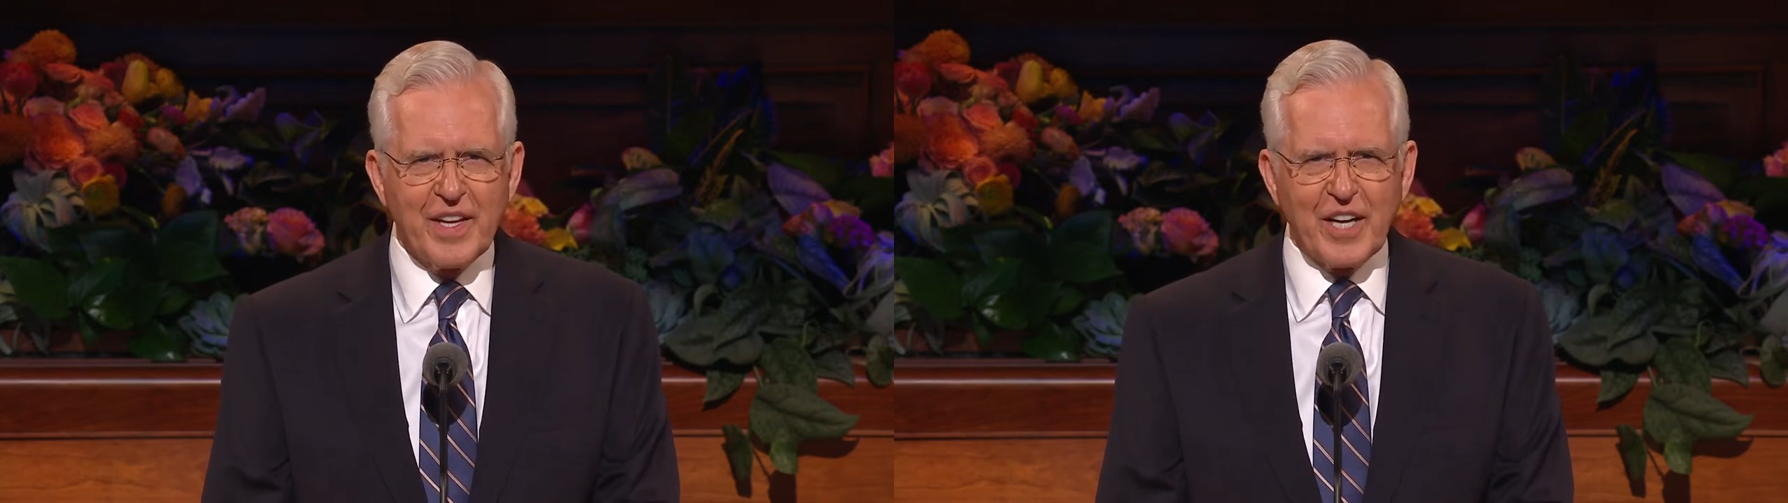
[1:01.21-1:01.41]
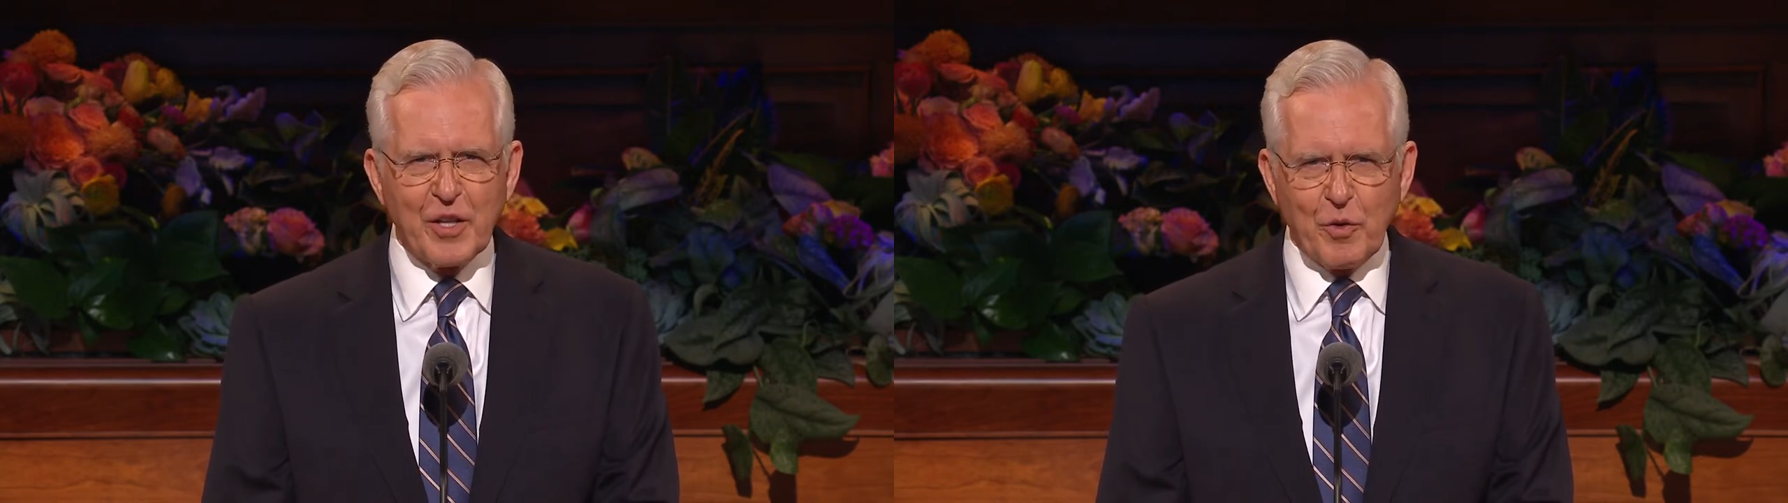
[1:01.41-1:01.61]

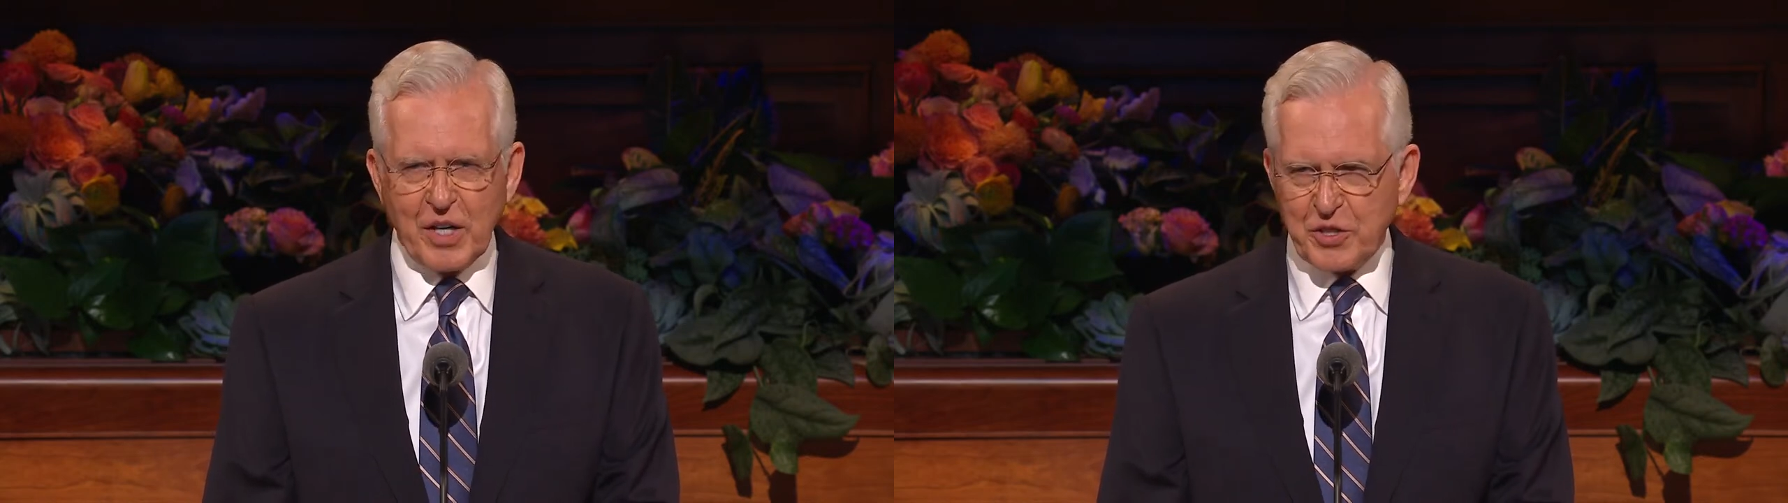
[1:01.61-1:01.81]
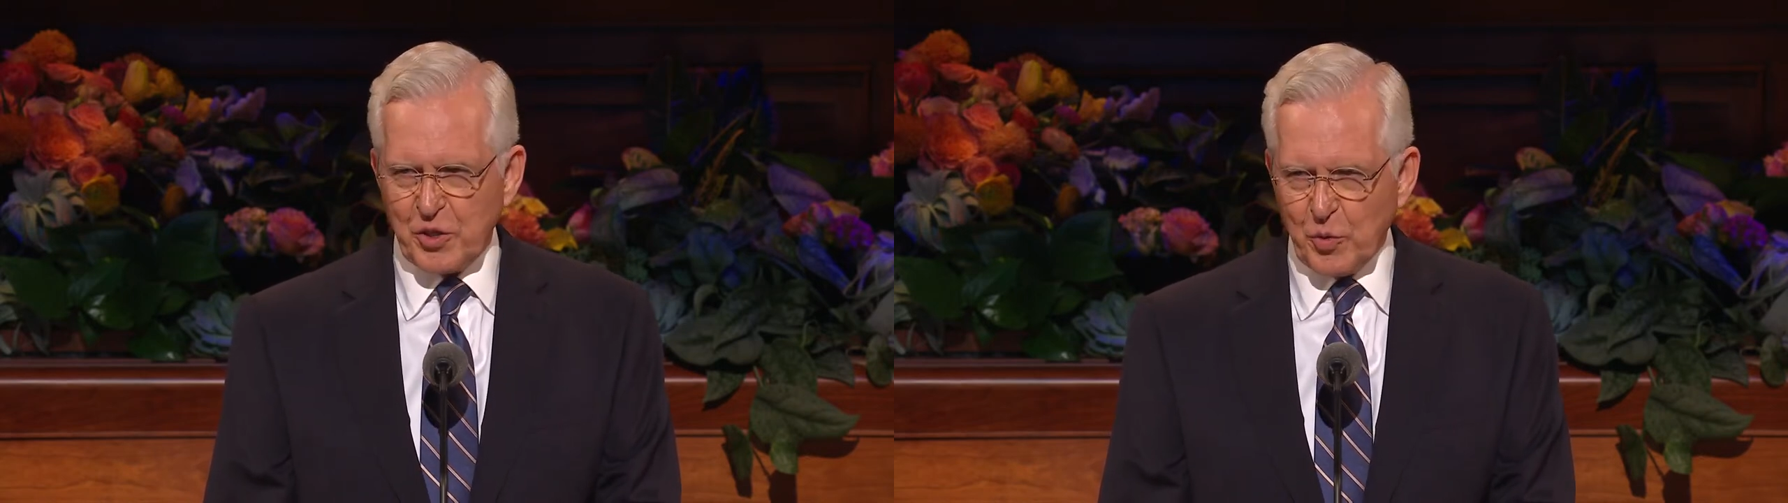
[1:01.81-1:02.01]
in the
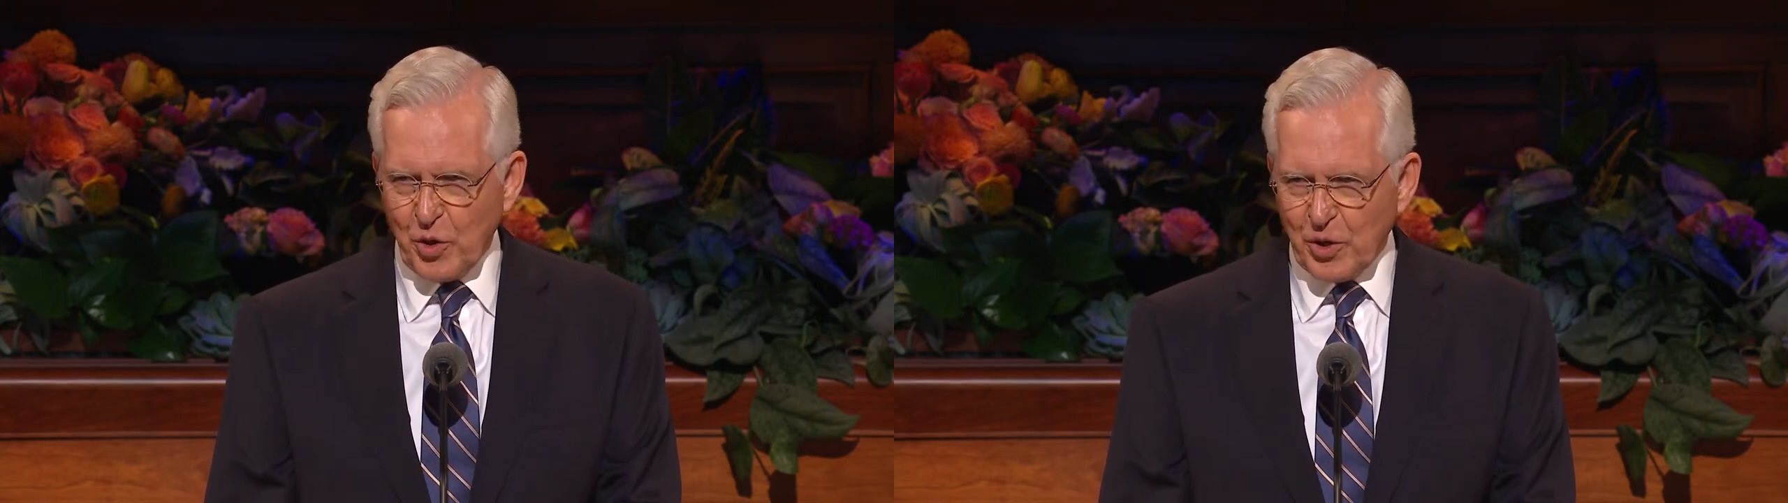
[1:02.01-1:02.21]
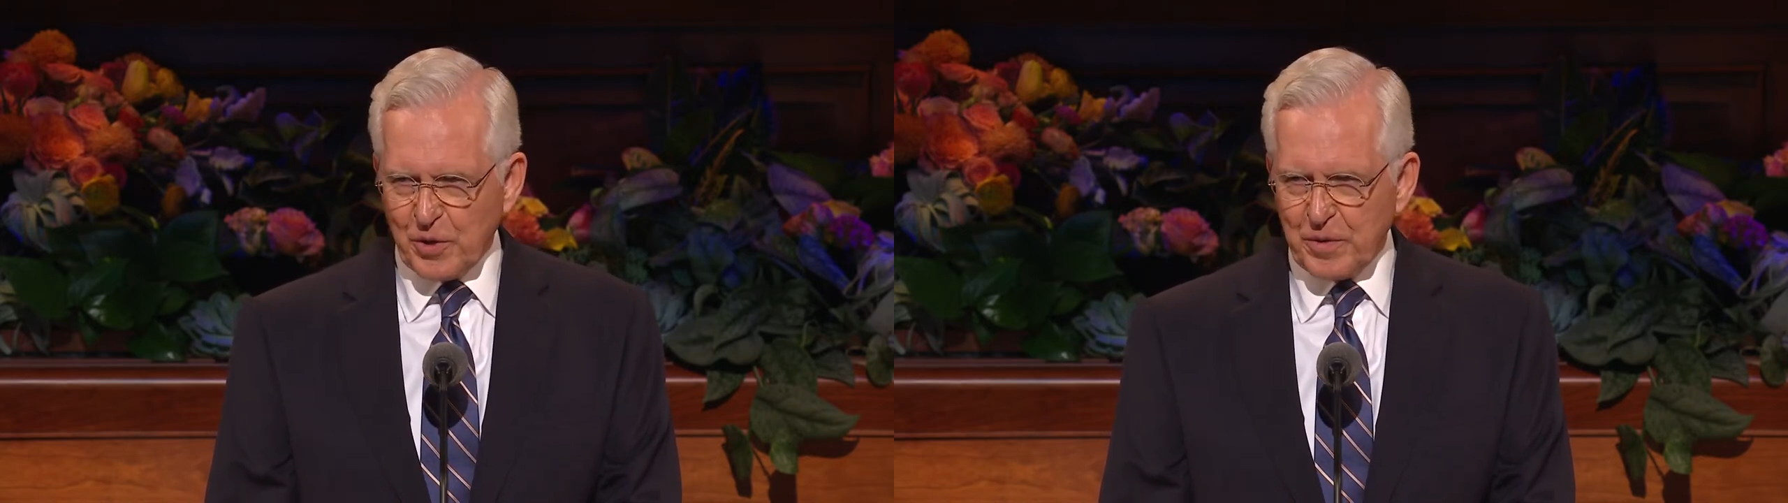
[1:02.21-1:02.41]
rest of the
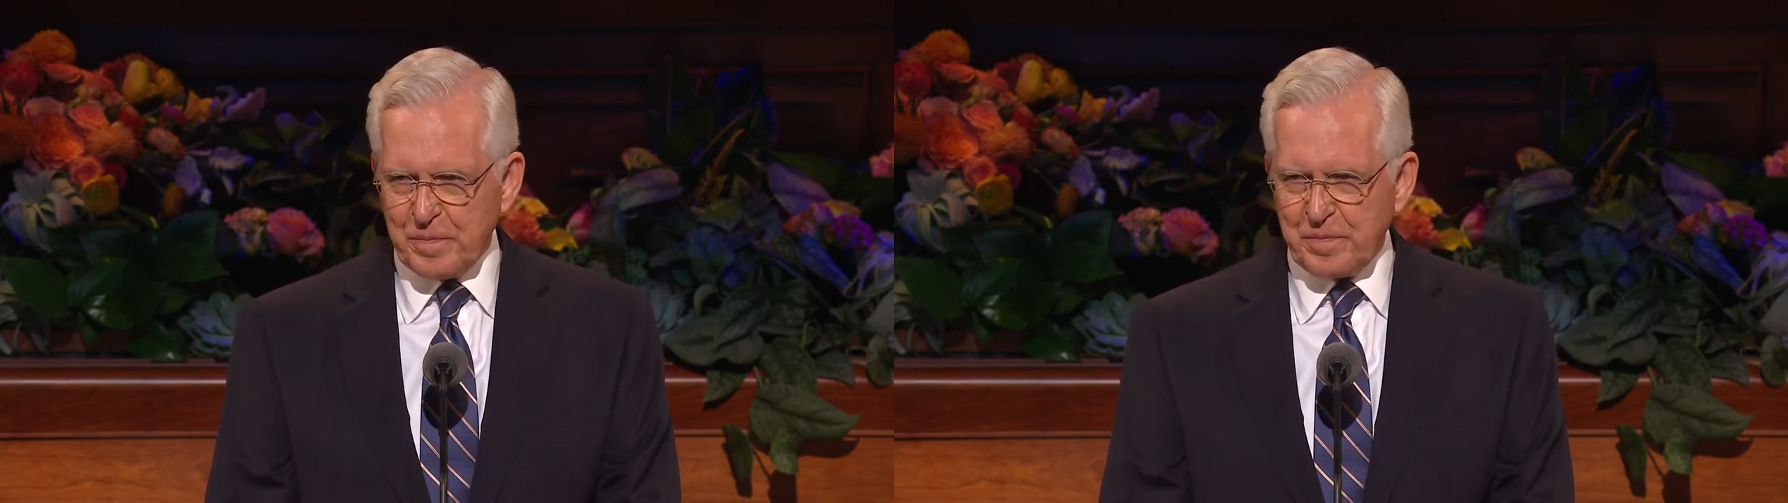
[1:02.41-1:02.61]
world.